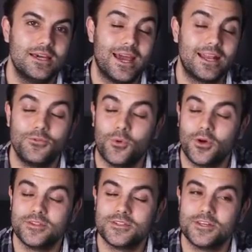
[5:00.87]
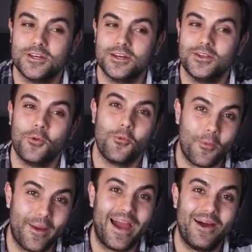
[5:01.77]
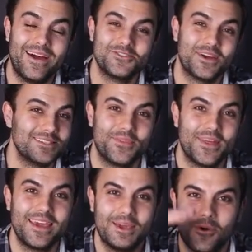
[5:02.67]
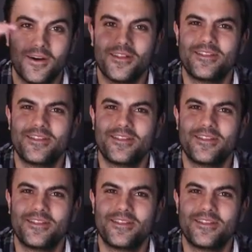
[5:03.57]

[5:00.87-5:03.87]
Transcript: And if you want to know more about how I trade, I'm thinking, what are the